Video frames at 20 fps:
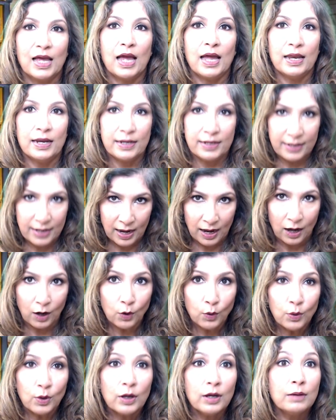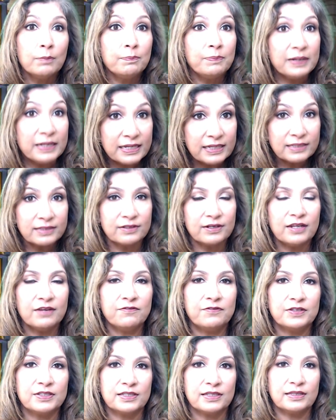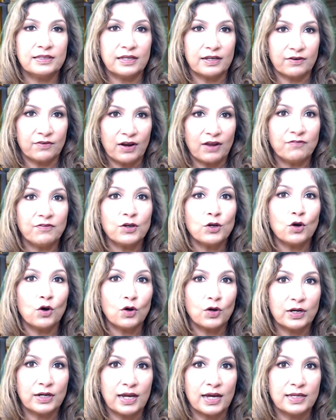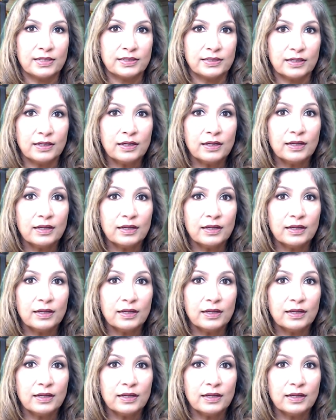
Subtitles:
Now, please revisit the graphic organizer,